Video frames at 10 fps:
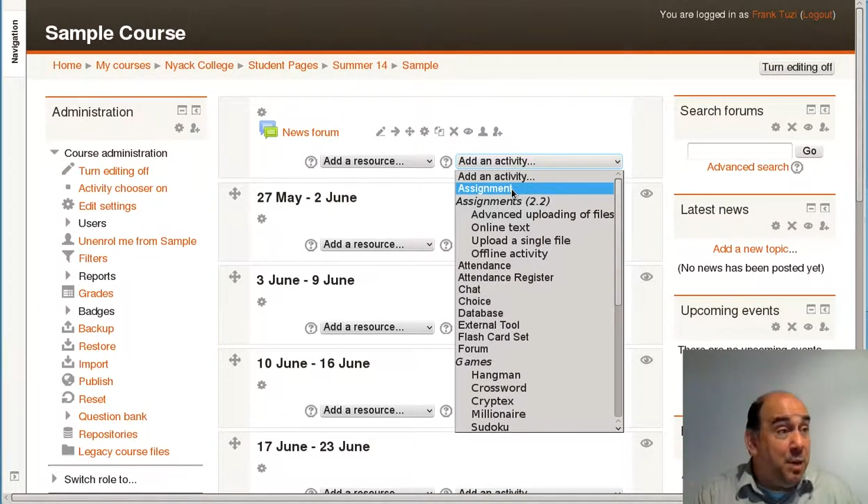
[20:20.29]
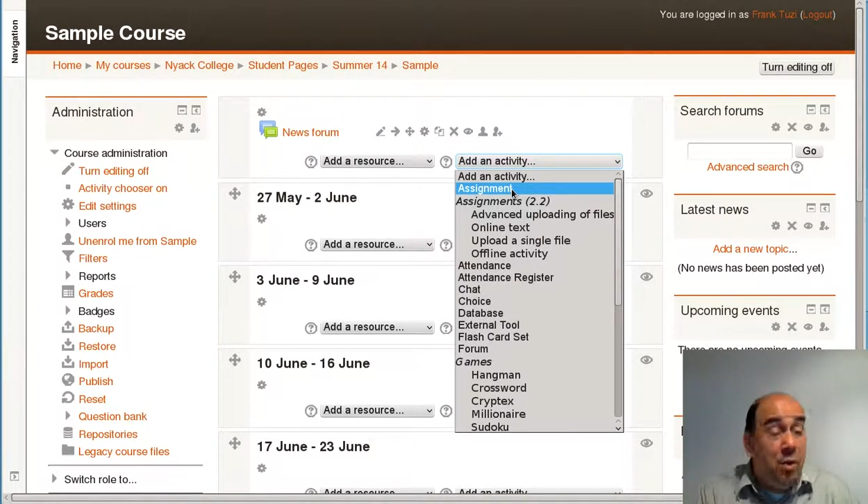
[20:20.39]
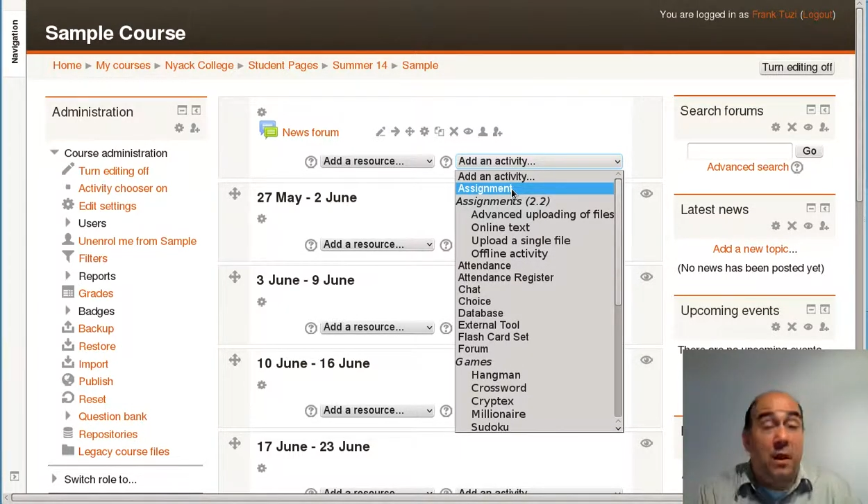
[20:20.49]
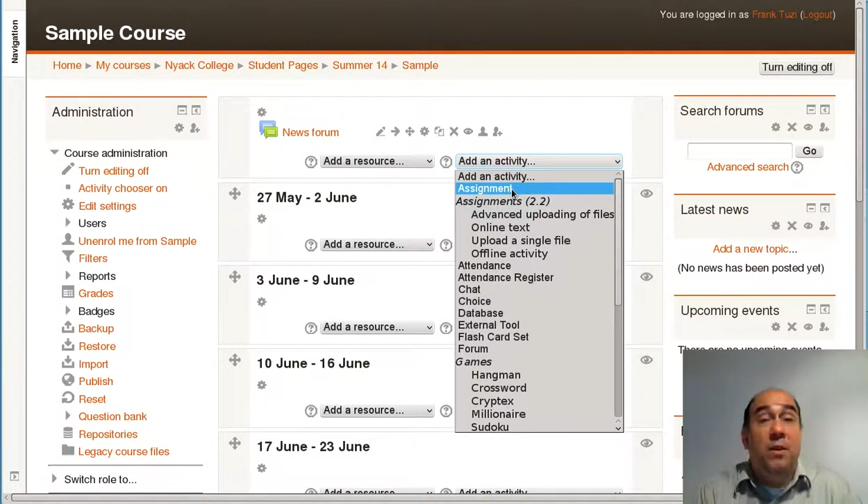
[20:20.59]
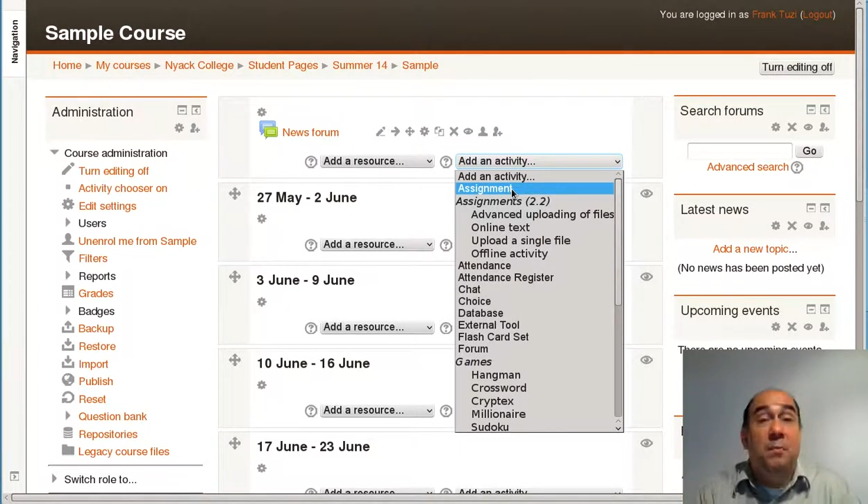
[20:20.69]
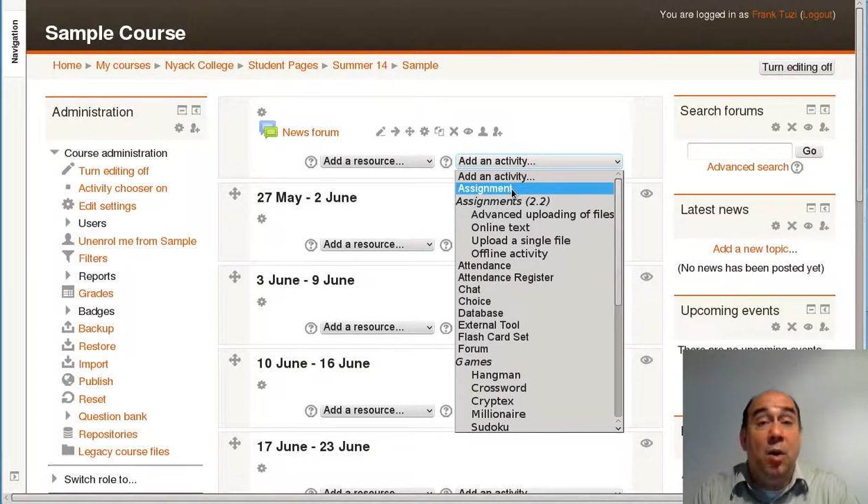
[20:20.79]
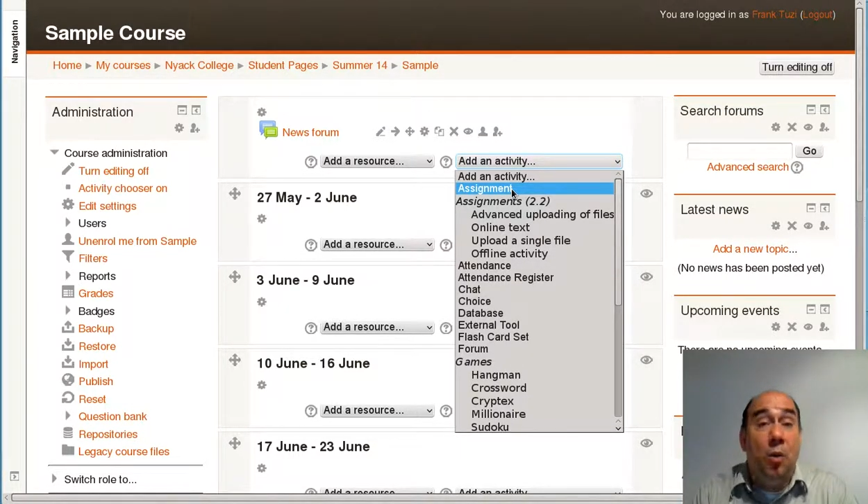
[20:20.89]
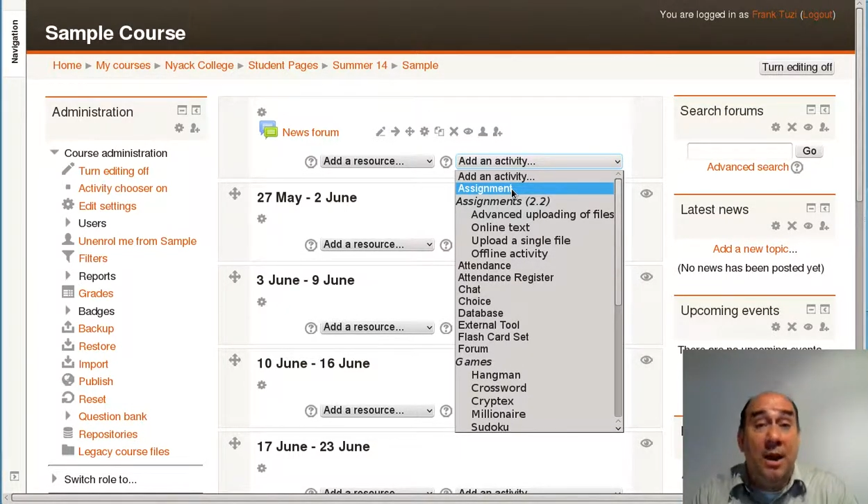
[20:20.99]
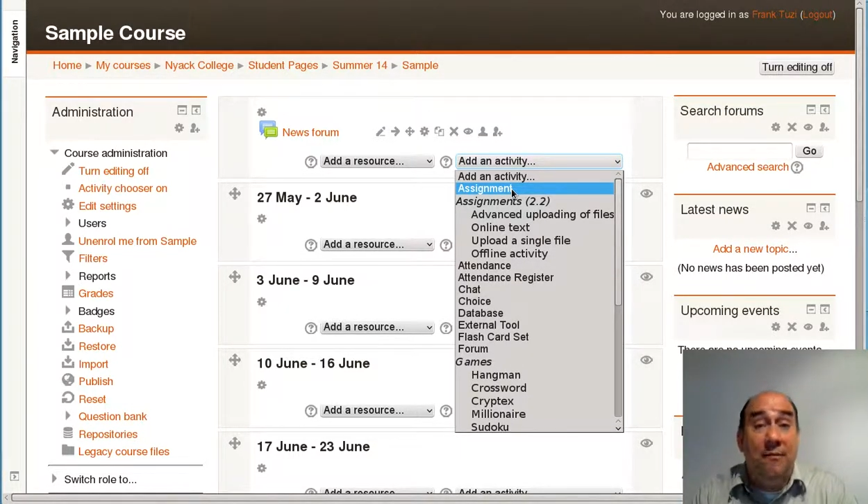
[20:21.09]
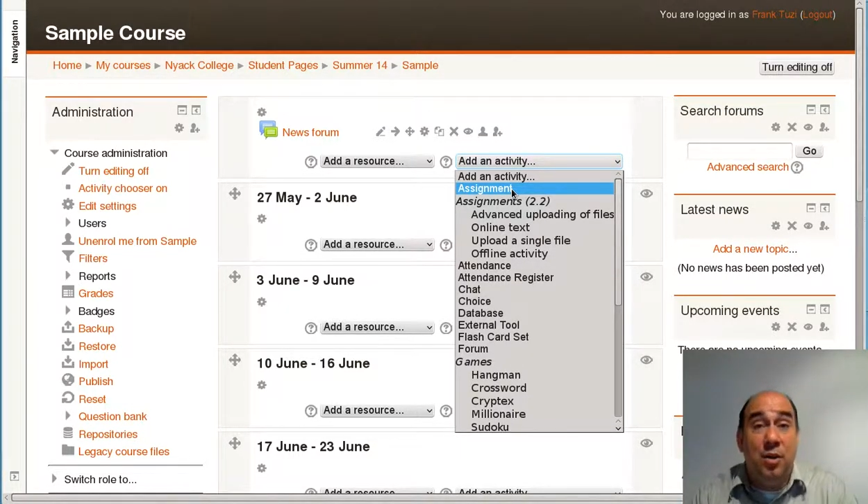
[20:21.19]
but you give them a
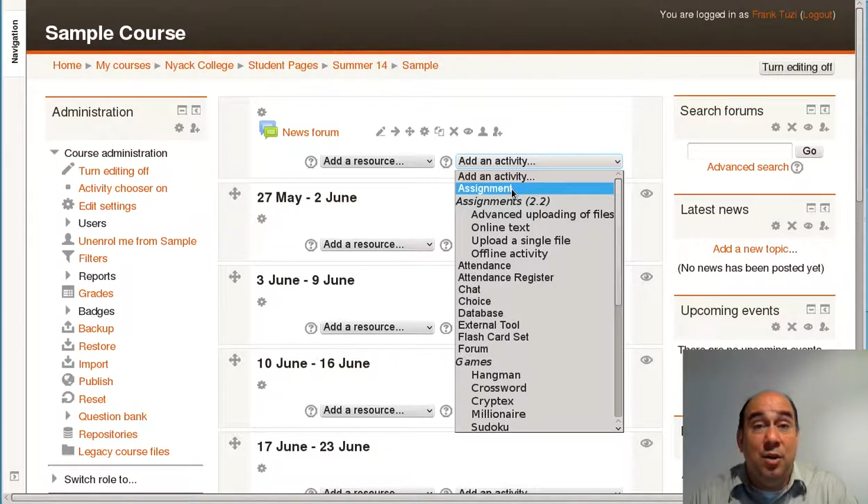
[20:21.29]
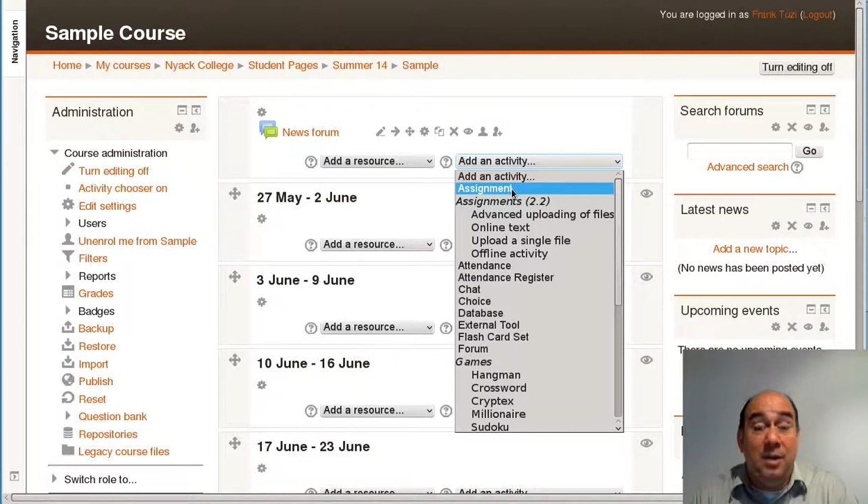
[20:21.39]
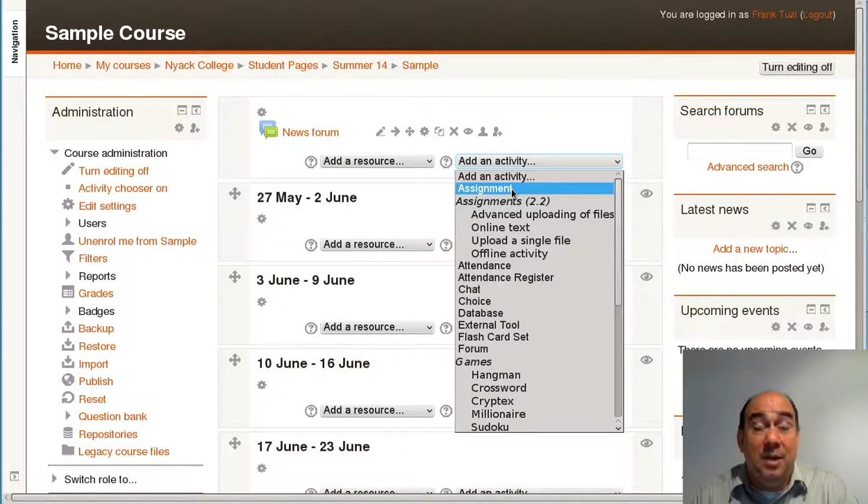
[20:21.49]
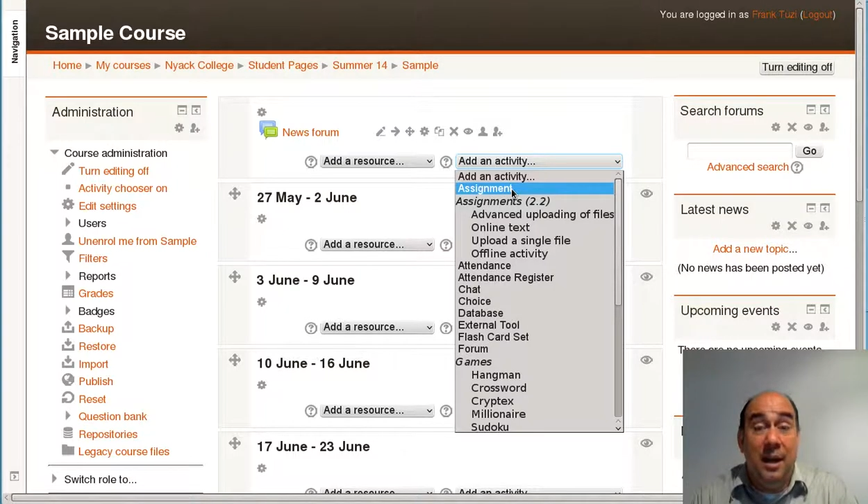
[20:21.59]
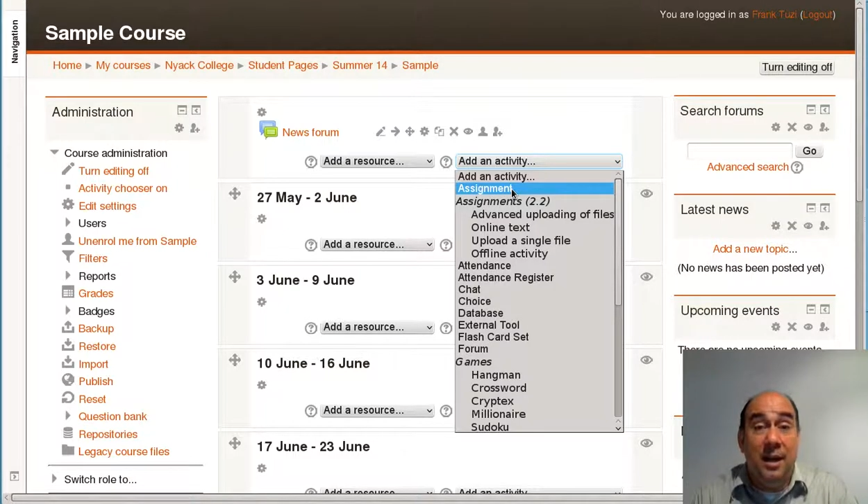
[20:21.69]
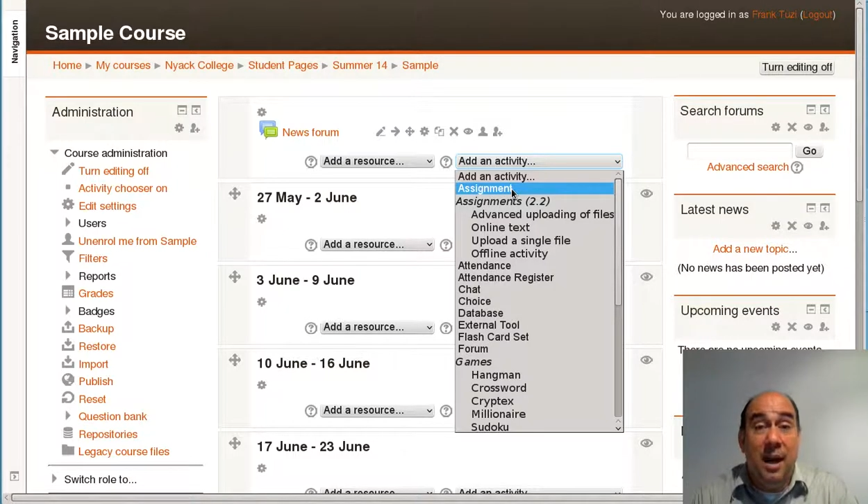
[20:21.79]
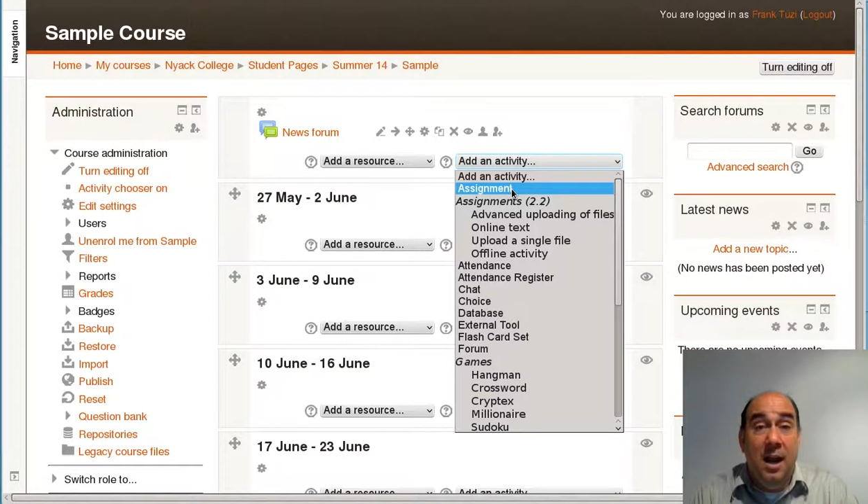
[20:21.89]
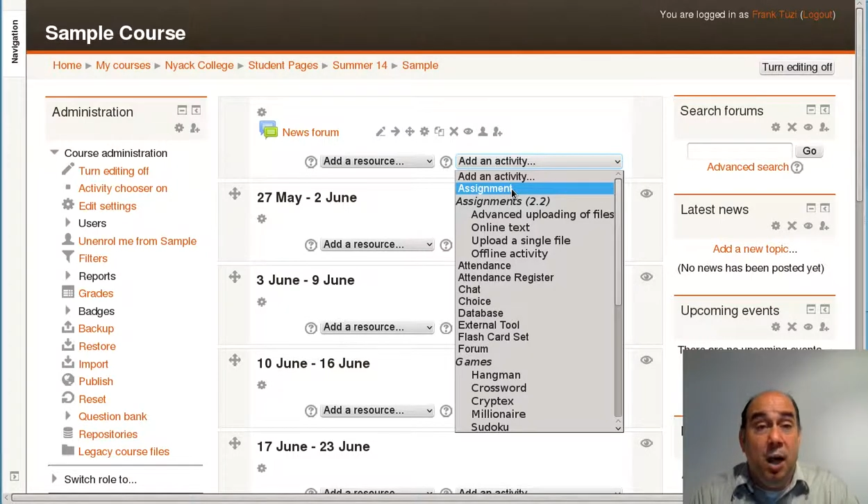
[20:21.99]
grade for doing that.